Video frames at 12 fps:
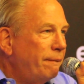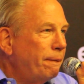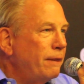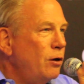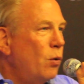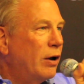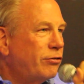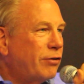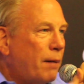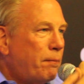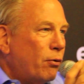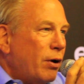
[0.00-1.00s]
US
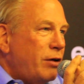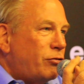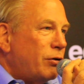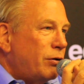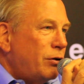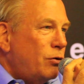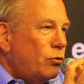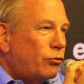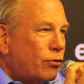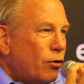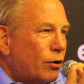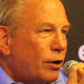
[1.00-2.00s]
operation to use
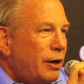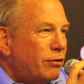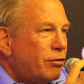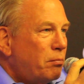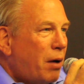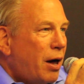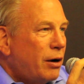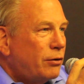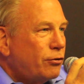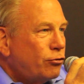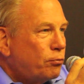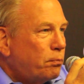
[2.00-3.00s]
Turkey as a model
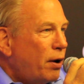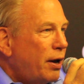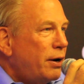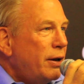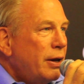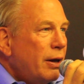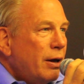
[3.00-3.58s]
to spread